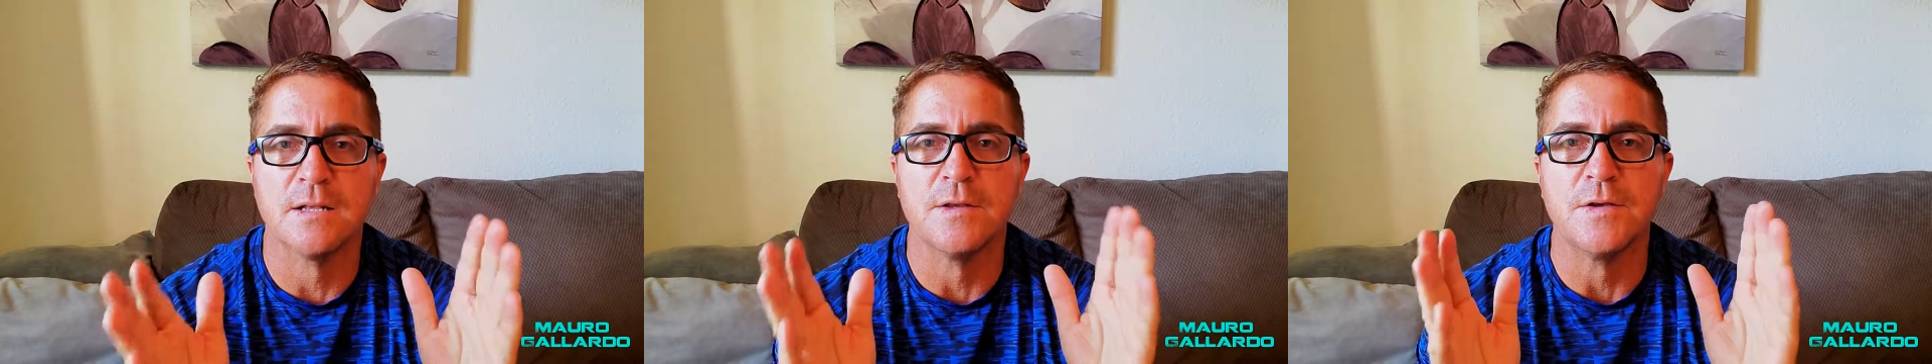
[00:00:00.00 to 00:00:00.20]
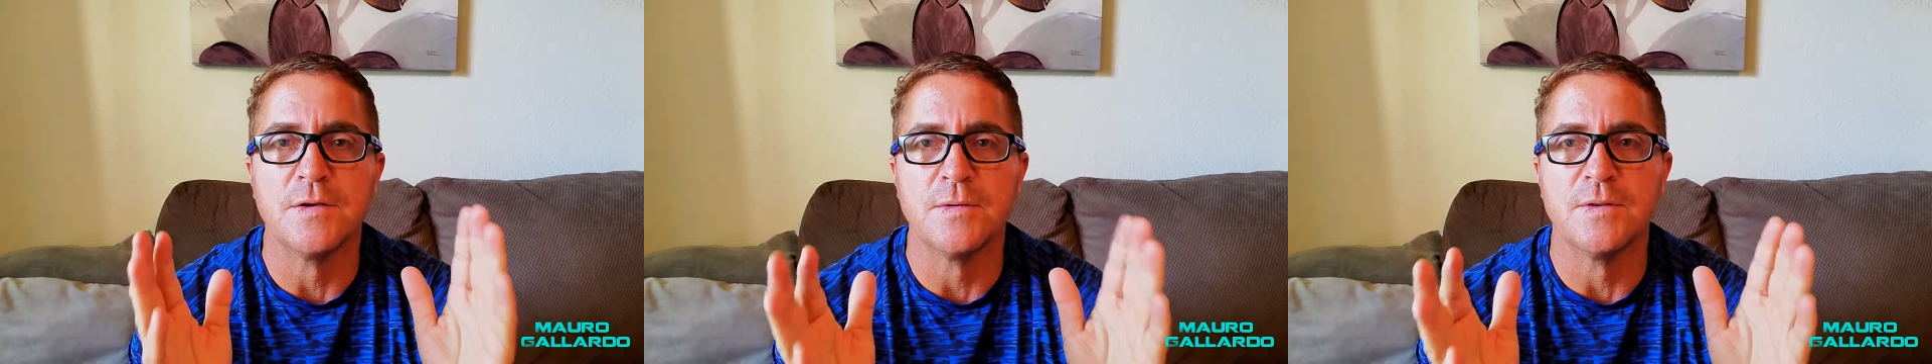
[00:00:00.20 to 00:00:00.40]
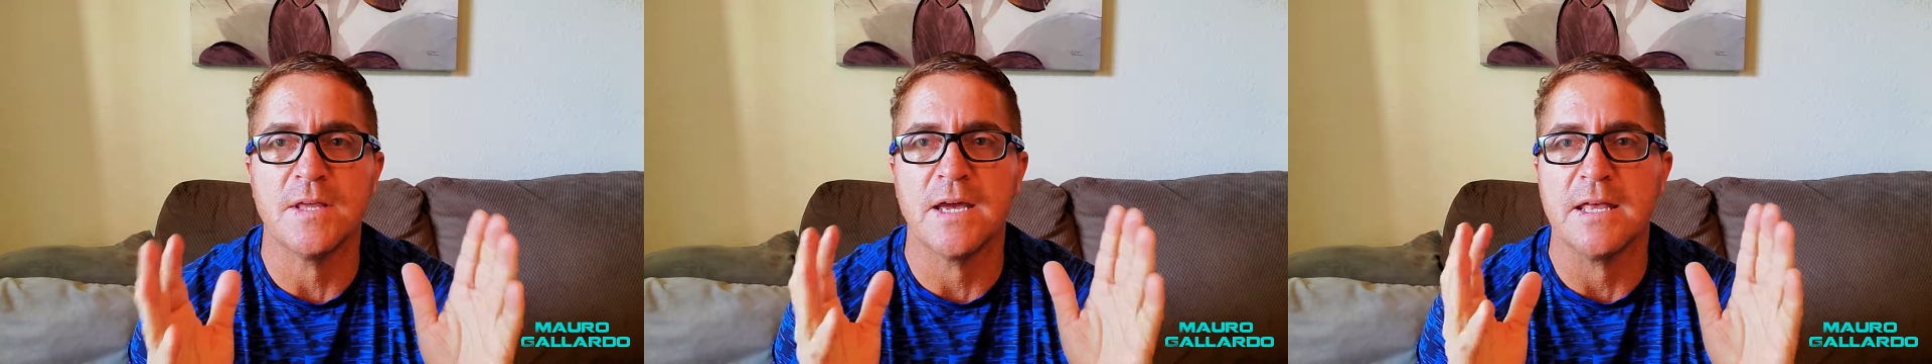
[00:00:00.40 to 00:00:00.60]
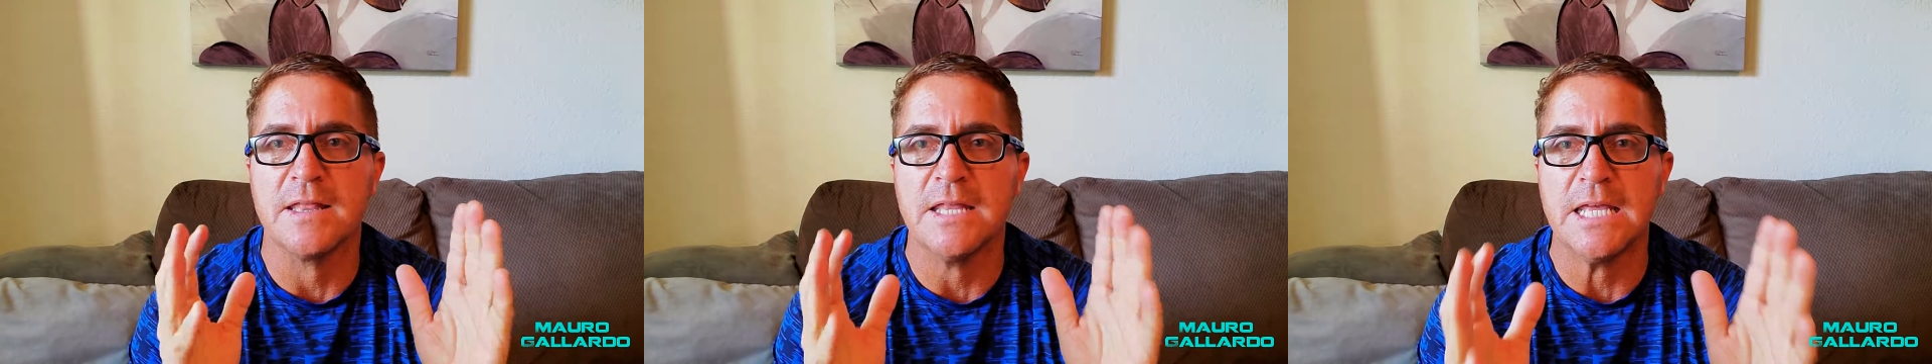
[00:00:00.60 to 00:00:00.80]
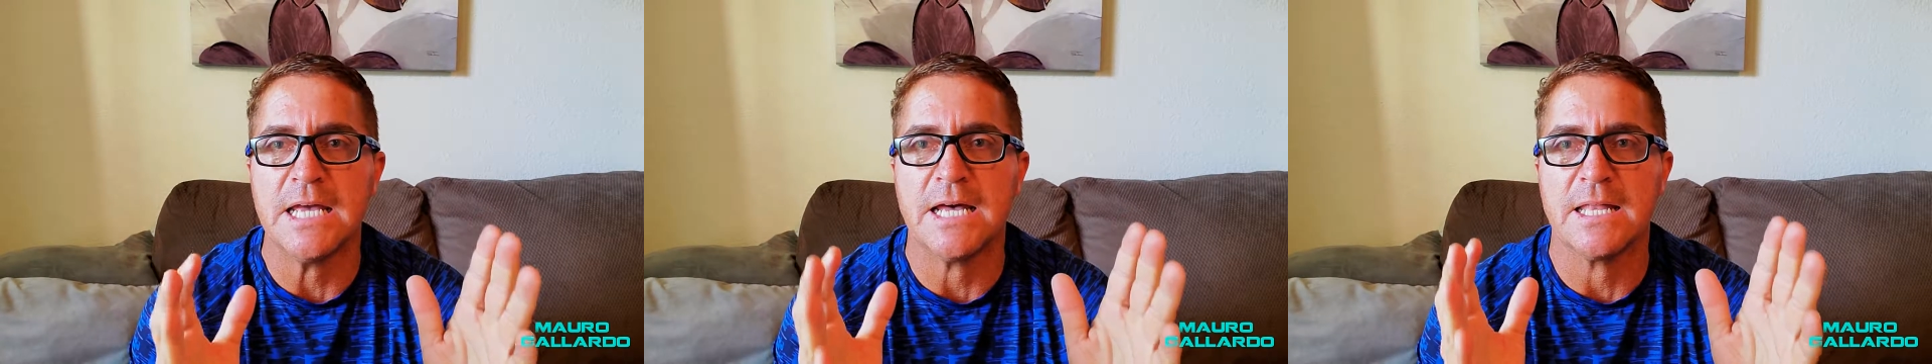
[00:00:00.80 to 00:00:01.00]
you the
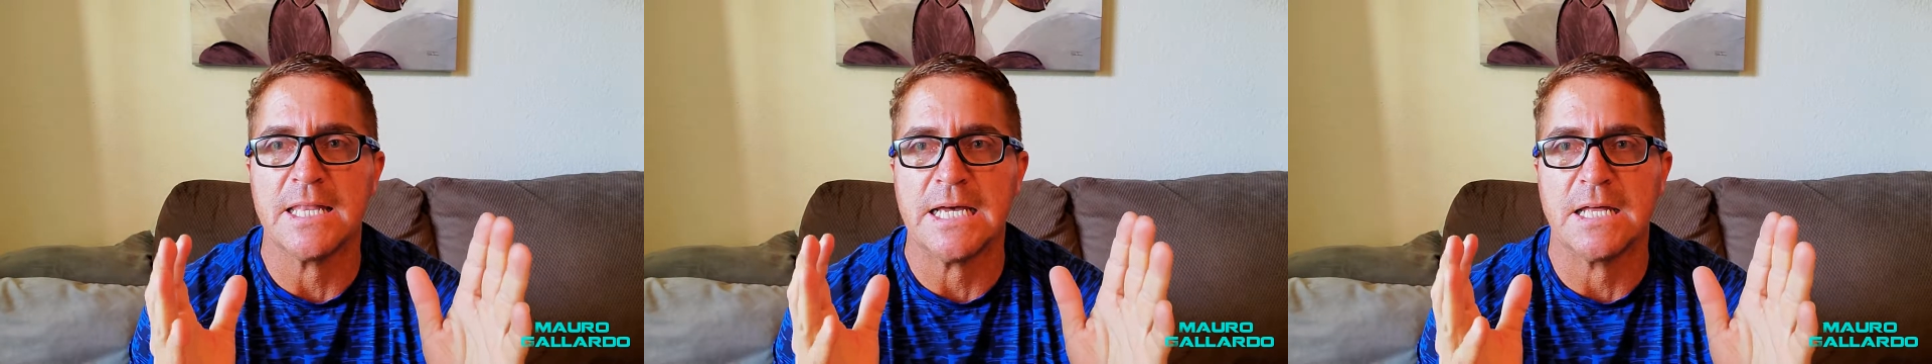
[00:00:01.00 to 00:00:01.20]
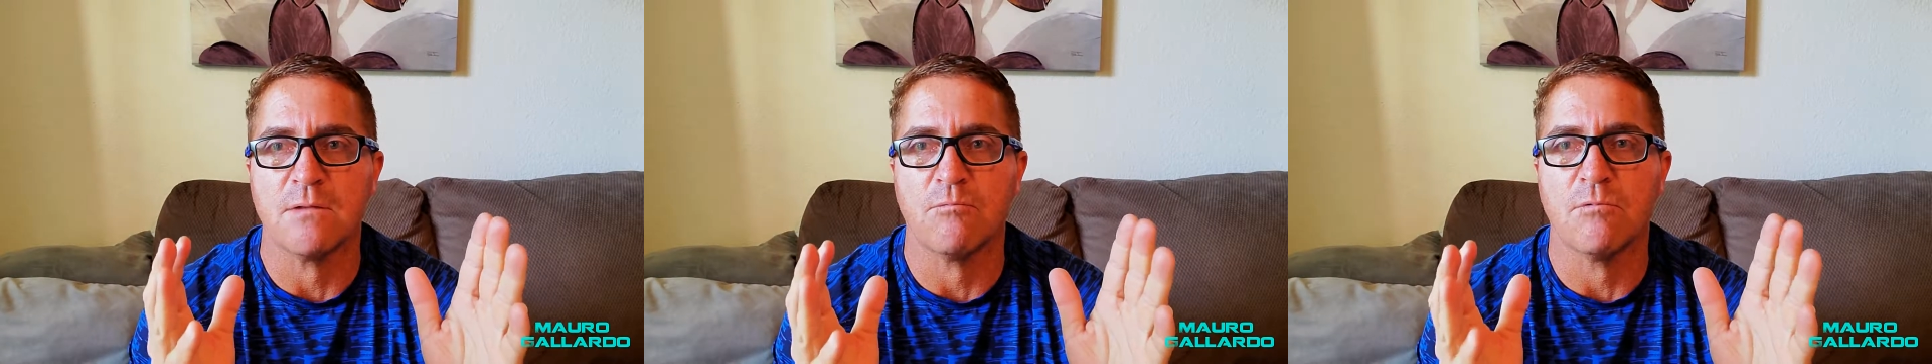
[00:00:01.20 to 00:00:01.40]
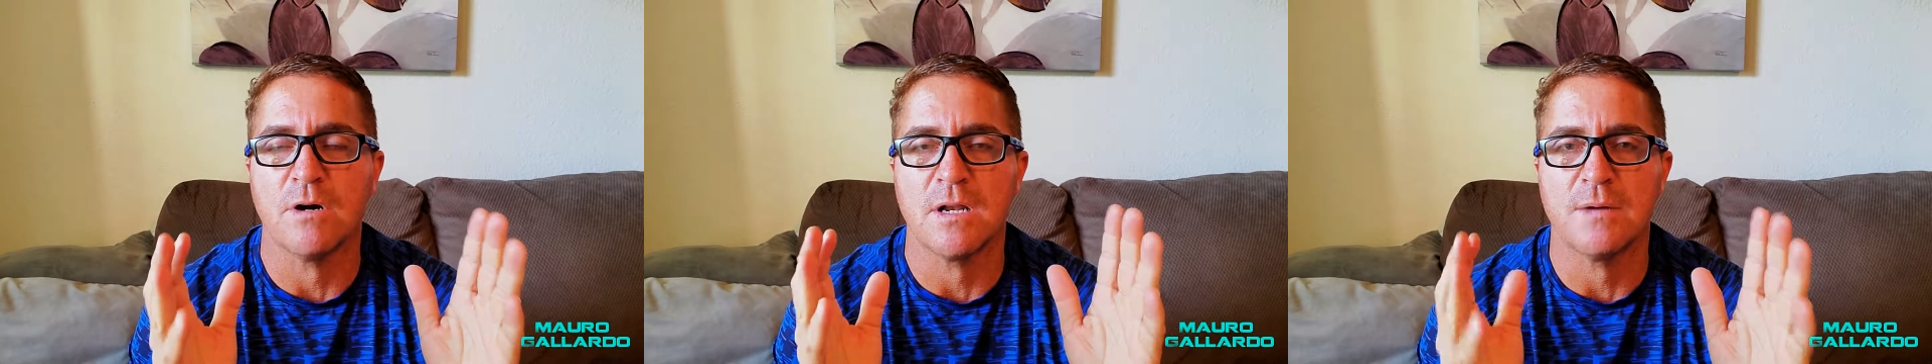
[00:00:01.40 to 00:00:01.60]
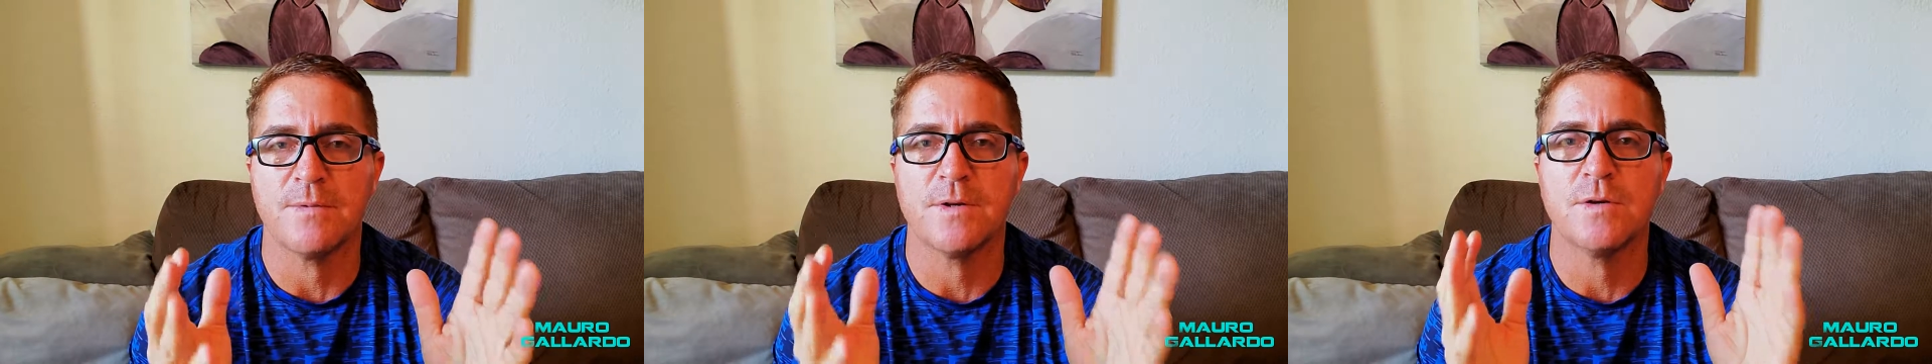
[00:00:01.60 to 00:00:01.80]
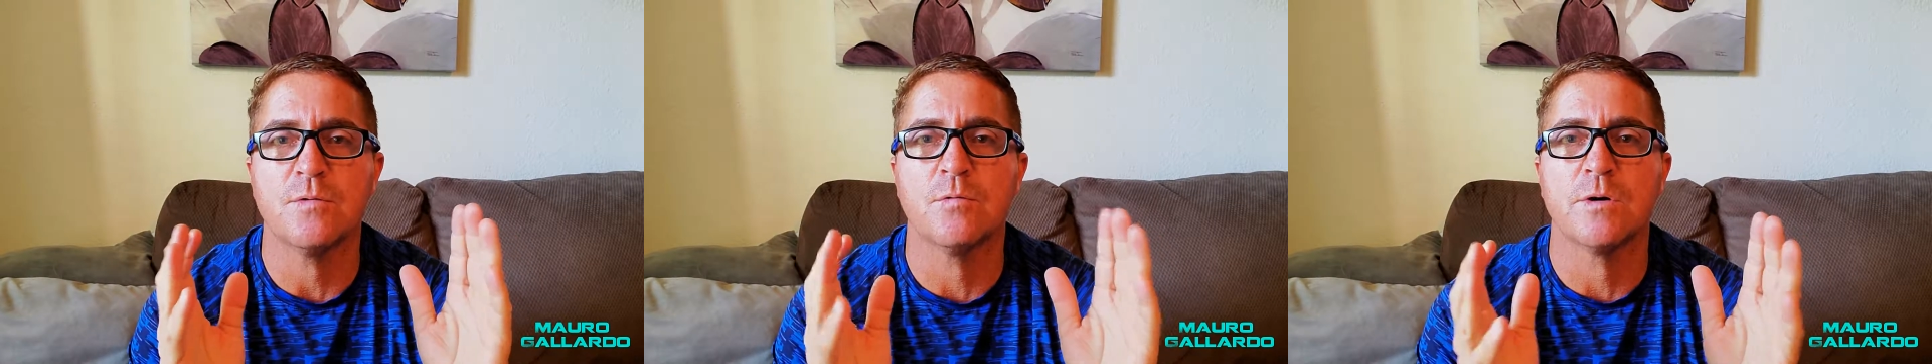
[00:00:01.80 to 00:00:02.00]
idea that whatever
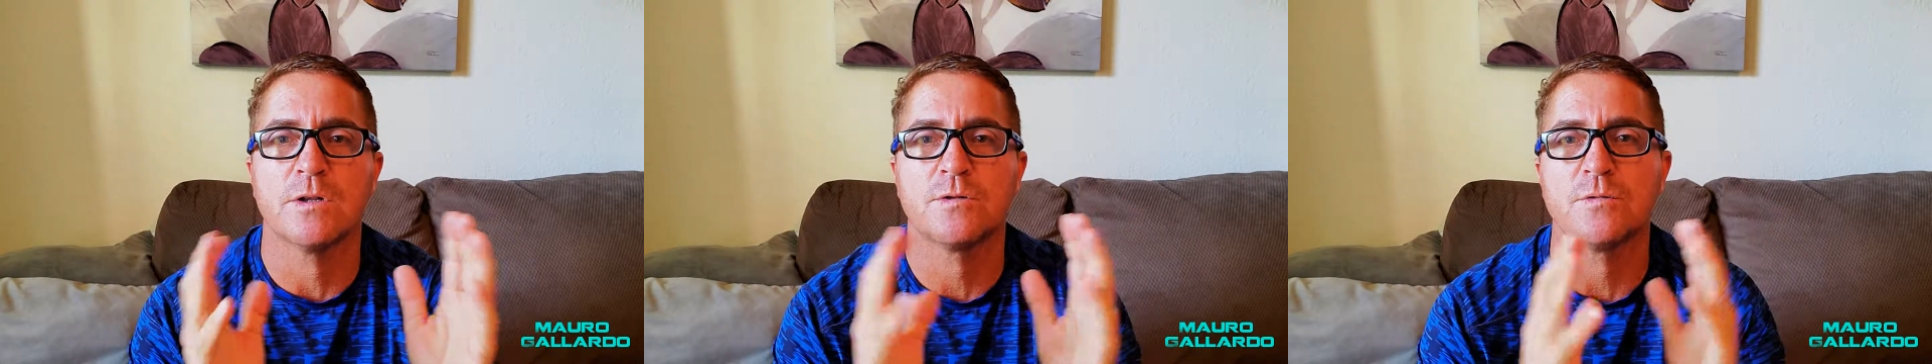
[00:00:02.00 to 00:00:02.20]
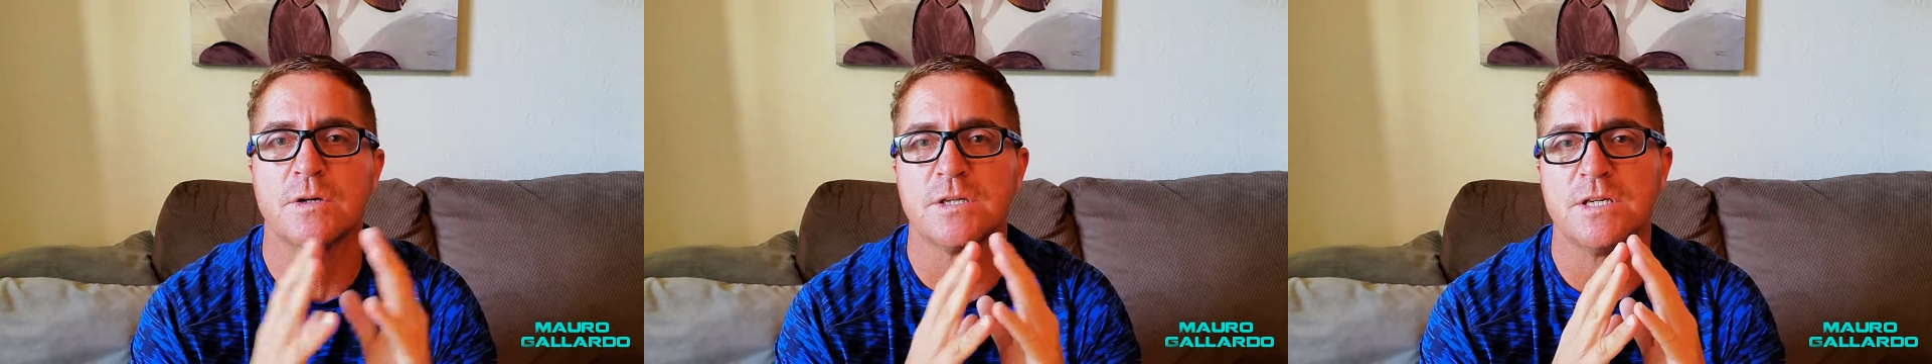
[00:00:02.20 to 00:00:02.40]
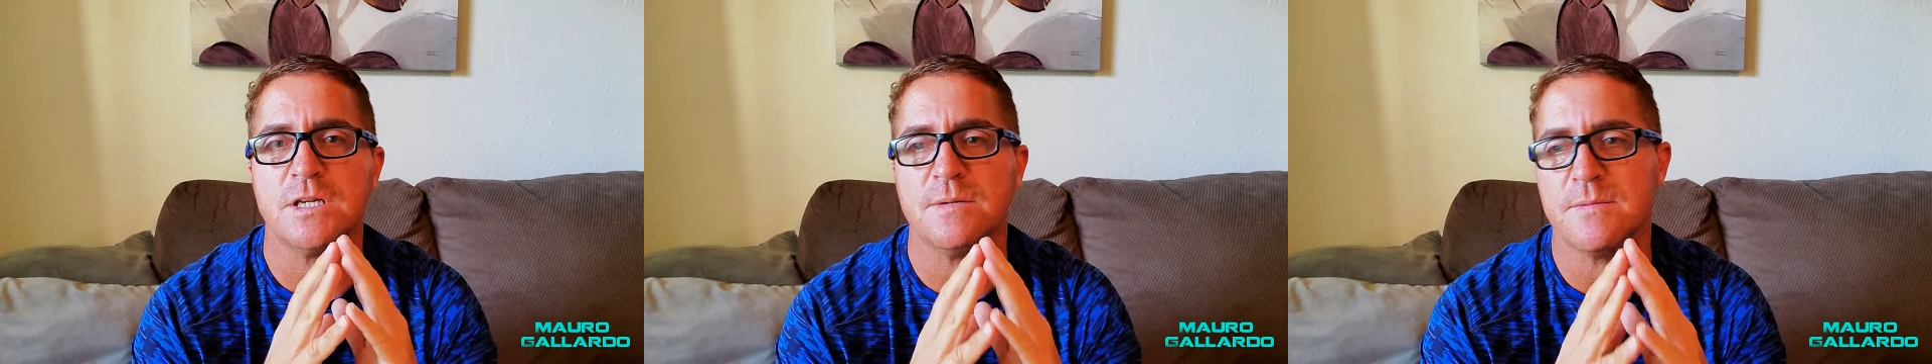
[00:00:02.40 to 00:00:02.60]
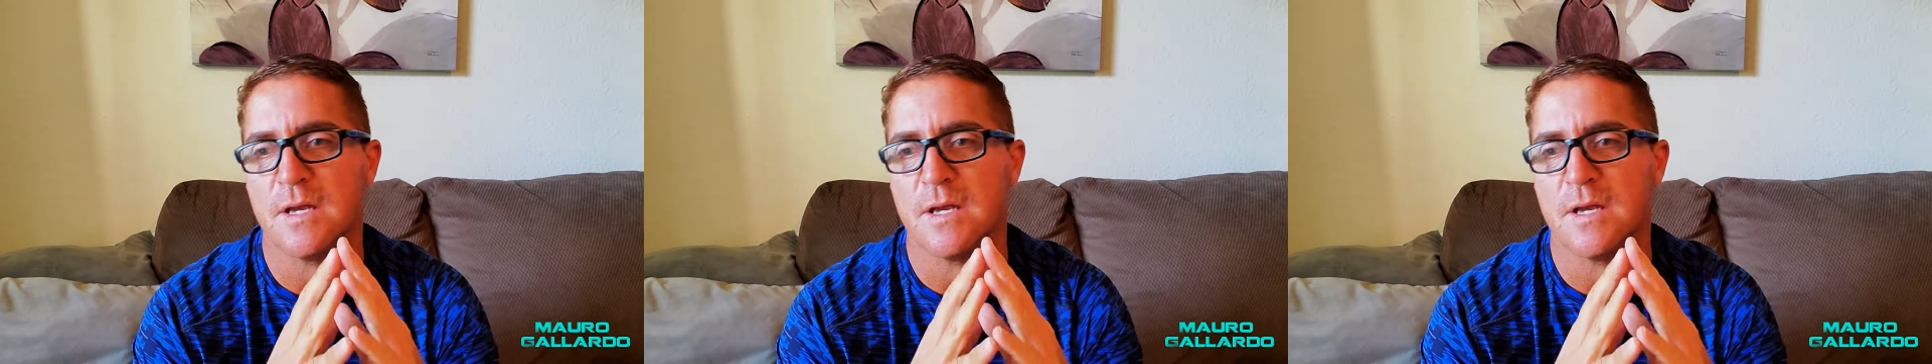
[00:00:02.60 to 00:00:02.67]
you want to achieve,